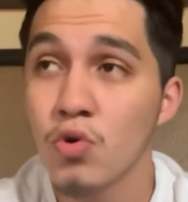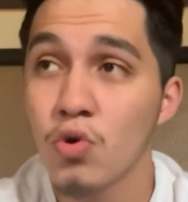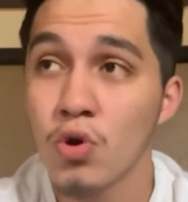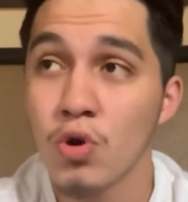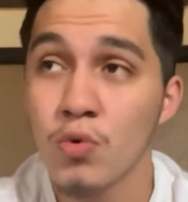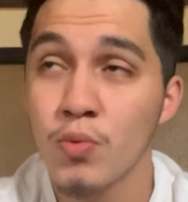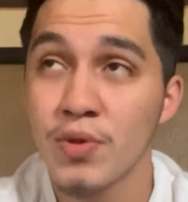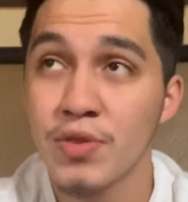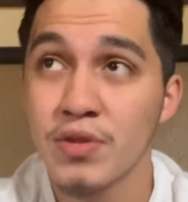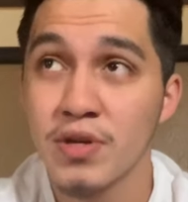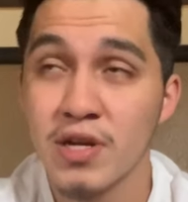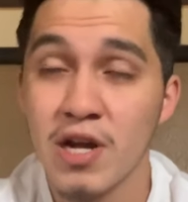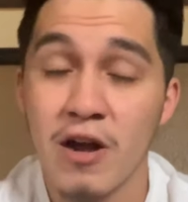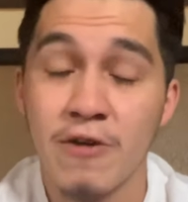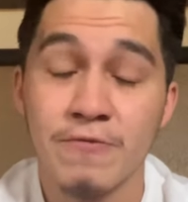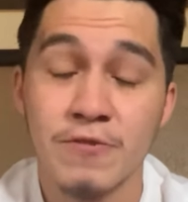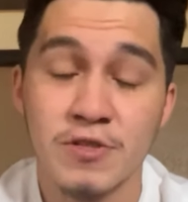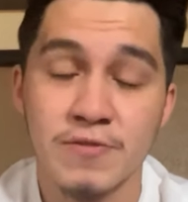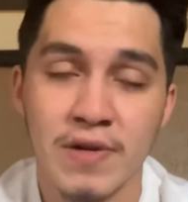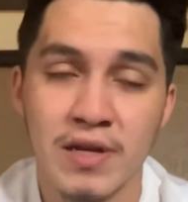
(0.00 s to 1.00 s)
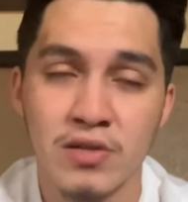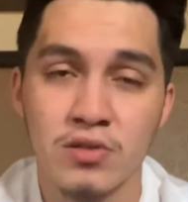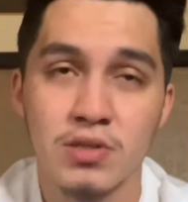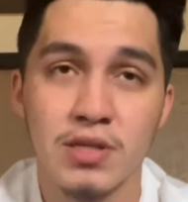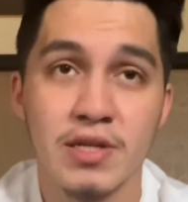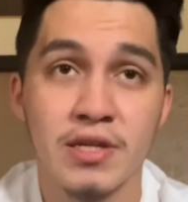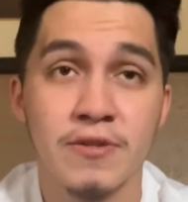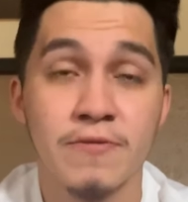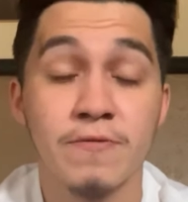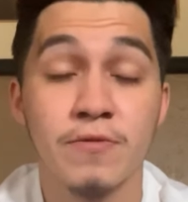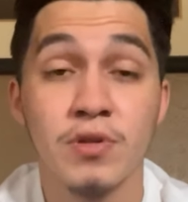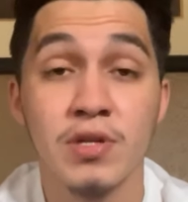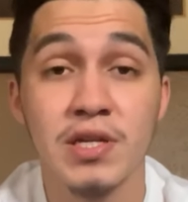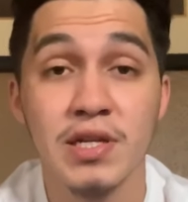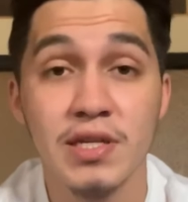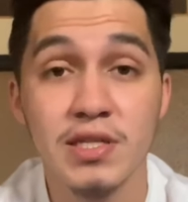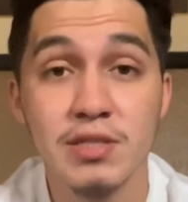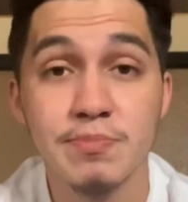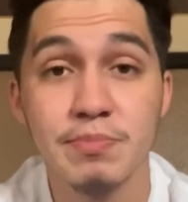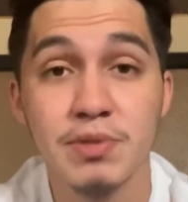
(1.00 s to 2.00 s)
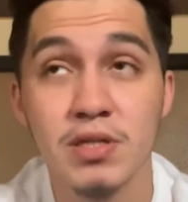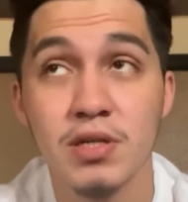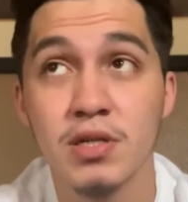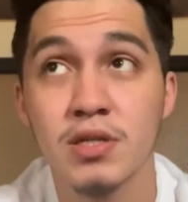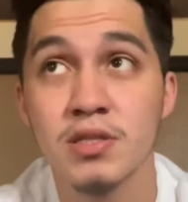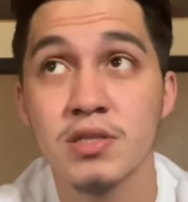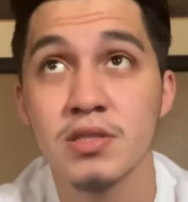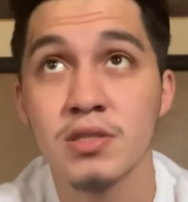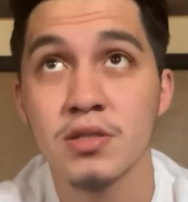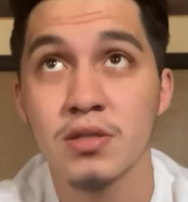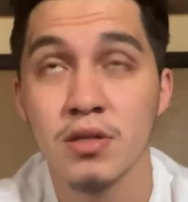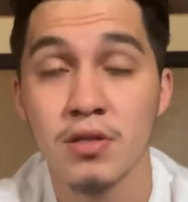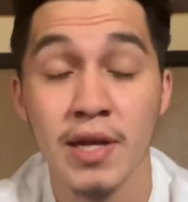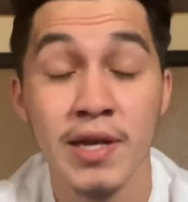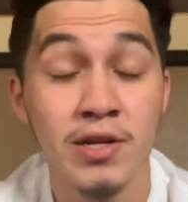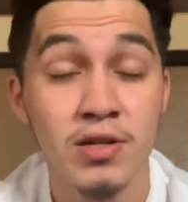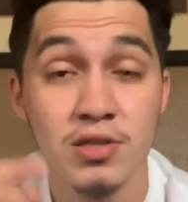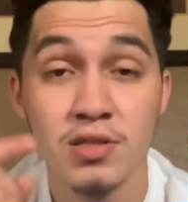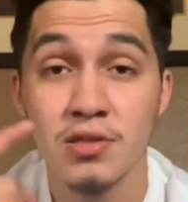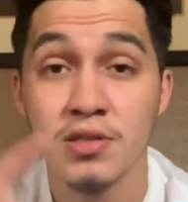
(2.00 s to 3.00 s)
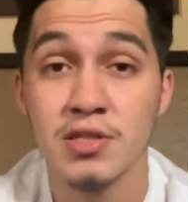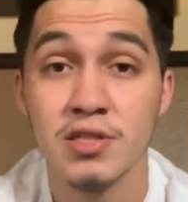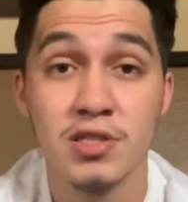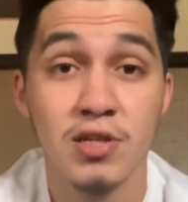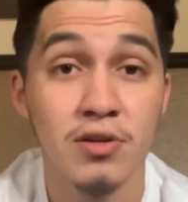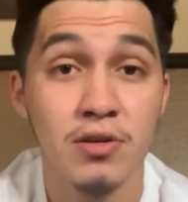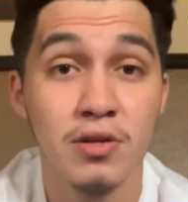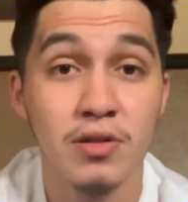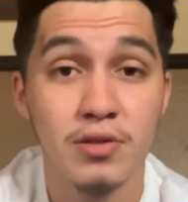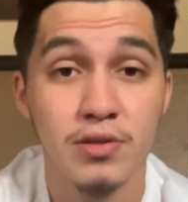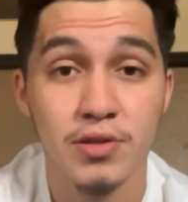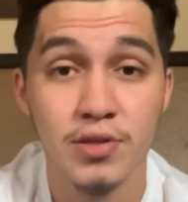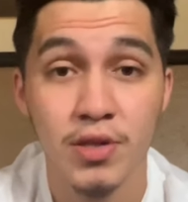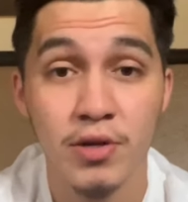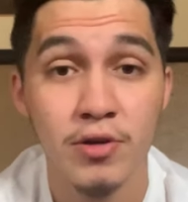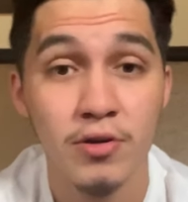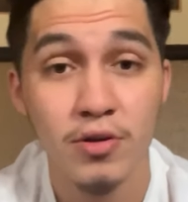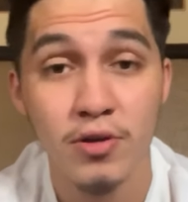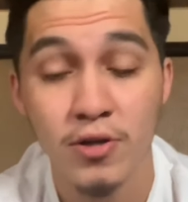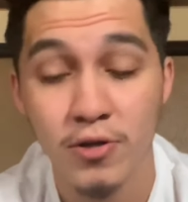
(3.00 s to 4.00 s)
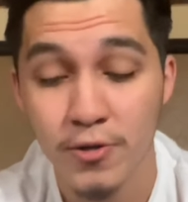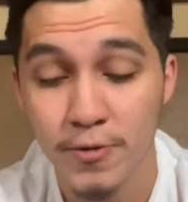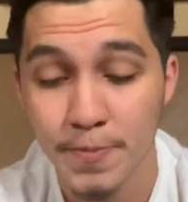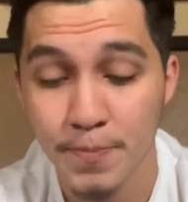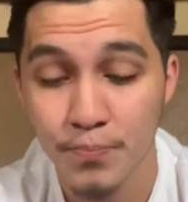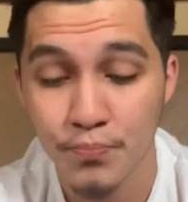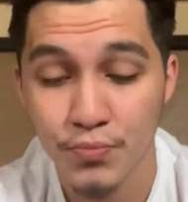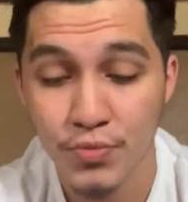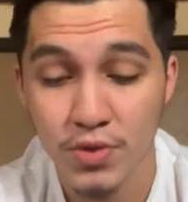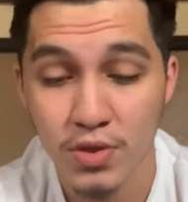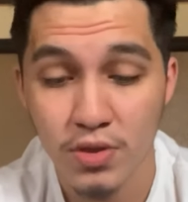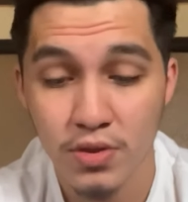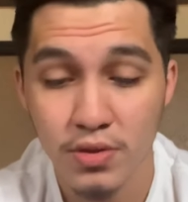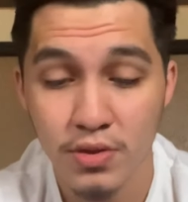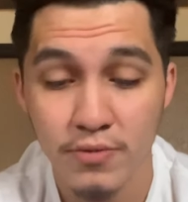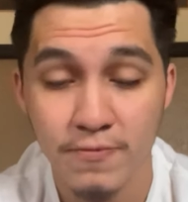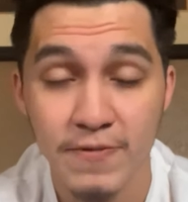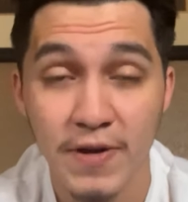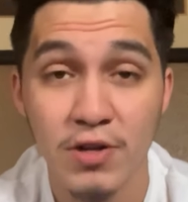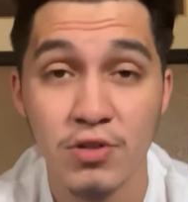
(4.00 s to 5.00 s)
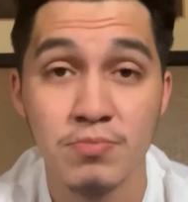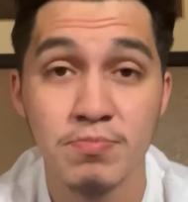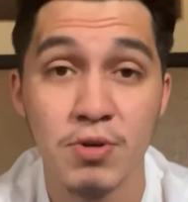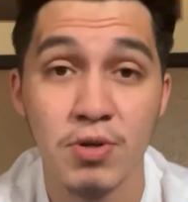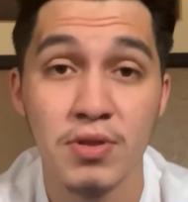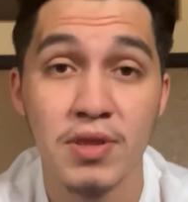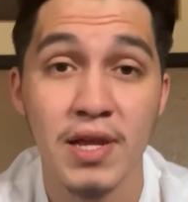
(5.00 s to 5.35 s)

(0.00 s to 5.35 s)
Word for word: or when the conference finals end for the East because the Lakers clinched their, their um finals berth